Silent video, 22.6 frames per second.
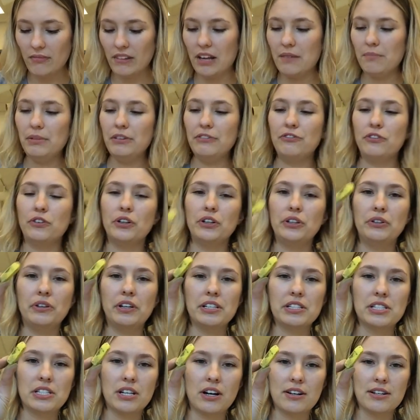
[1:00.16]
and before you
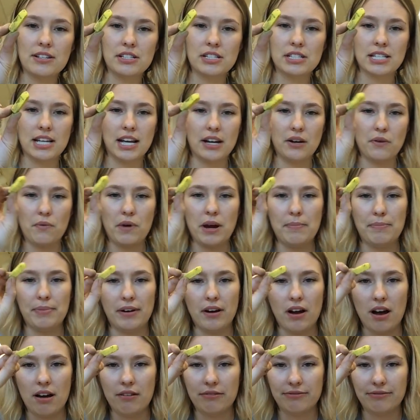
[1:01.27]
get started, just kind of wipe it
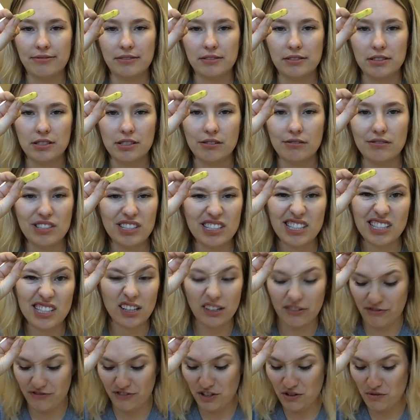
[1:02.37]
off. So just a
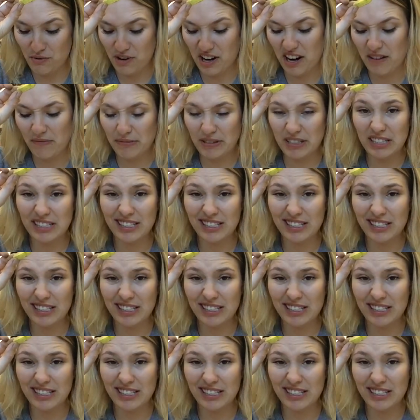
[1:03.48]
few wipes